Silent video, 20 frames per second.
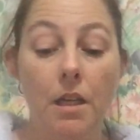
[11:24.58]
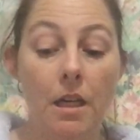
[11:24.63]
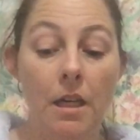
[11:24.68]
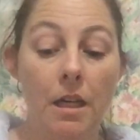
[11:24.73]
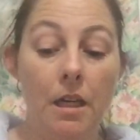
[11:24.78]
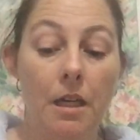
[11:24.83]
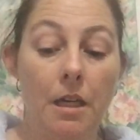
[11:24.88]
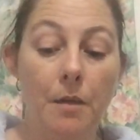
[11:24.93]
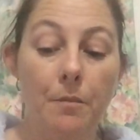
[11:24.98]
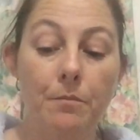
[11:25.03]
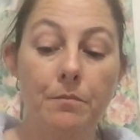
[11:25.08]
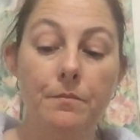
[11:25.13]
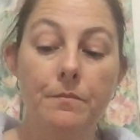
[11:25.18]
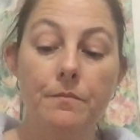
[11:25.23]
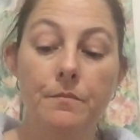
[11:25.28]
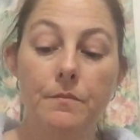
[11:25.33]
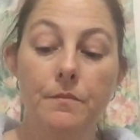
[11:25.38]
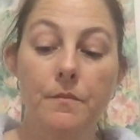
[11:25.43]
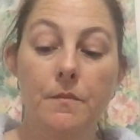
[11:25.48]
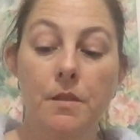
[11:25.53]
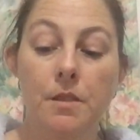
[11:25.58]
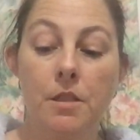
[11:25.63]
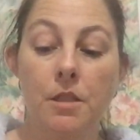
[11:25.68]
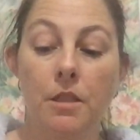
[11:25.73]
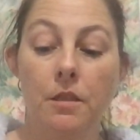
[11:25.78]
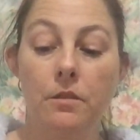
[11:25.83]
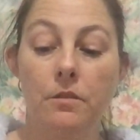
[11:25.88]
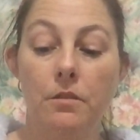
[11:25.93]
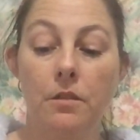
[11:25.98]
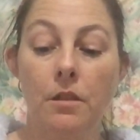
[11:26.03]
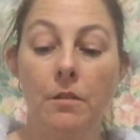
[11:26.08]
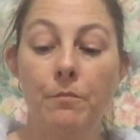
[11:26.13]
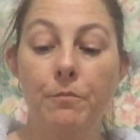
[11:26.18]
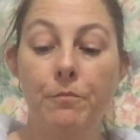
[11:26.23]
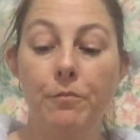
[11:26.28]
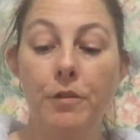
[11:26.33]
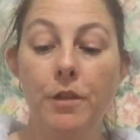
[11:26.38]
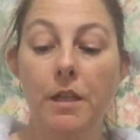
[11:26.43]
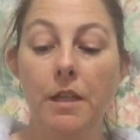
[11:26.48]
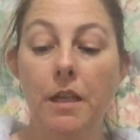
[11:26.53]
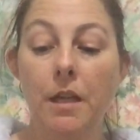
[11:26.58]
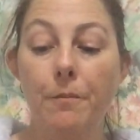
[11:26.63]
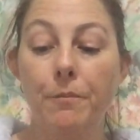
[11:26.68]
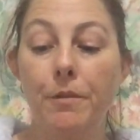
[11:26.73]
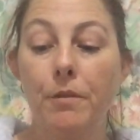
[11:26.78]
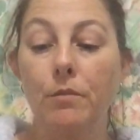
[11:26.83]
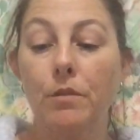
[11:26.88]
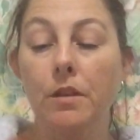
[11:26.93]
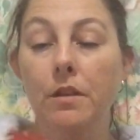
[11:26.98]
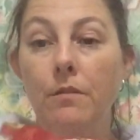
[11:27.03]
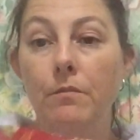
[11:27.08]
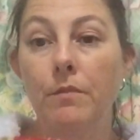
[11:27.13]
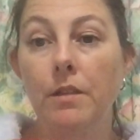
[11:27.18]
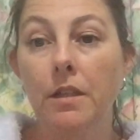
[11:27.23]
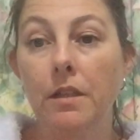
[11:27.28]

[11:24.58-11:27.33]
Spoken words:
So I'm pretty happy with them.